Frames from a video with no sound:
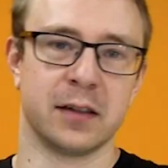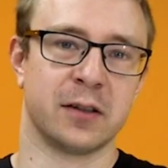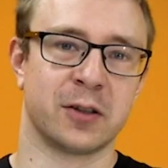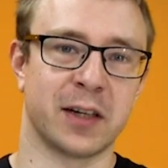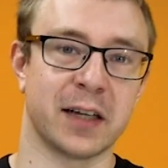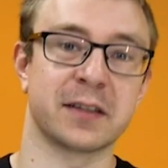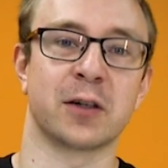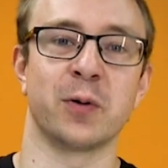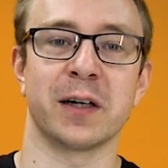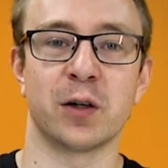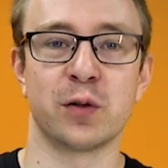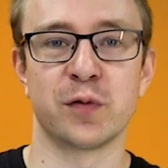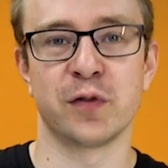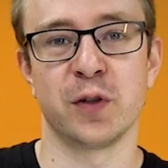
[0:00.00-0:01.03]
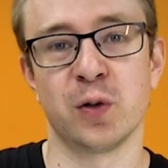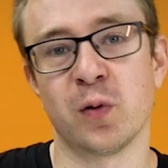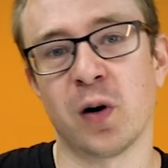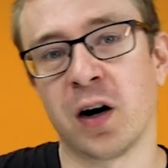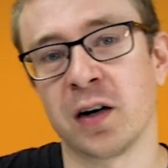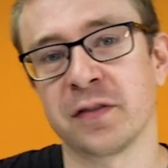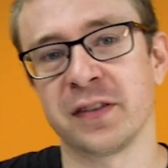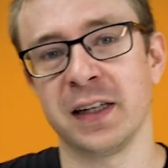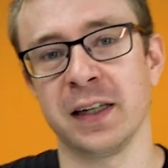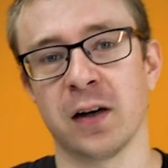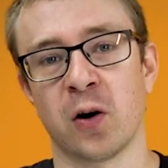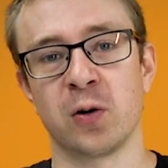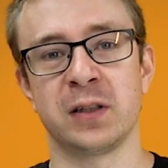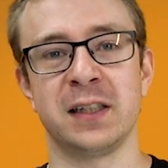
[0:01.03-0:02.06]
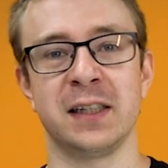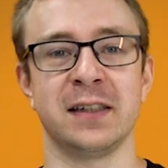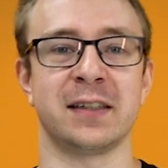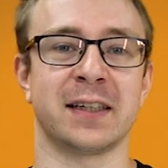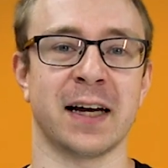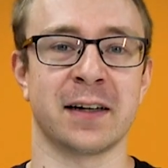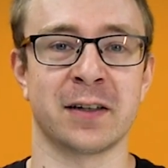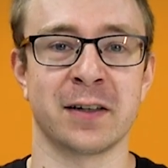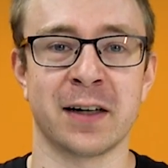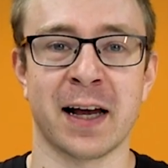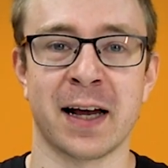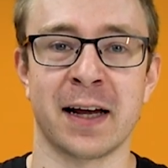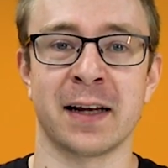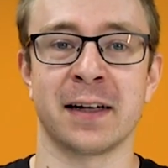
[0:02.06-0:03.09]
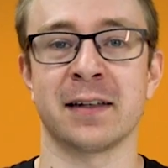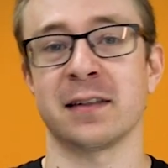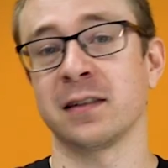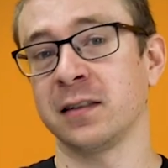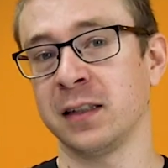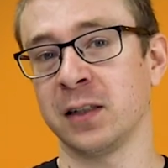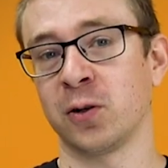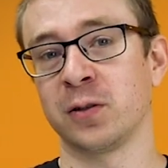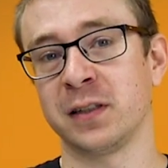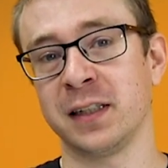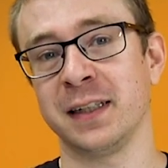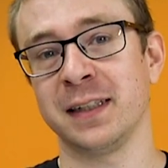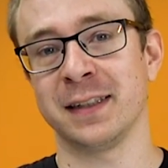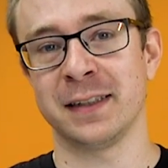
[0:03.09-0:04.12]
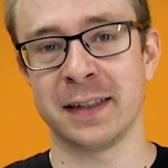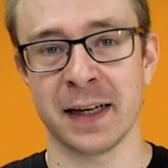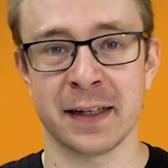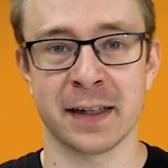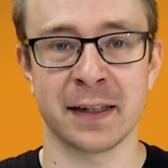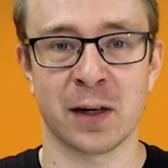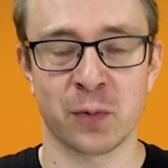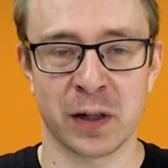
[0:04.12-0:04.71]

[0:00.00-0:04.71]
So that's a quick overview of the OT scanner and the OT data that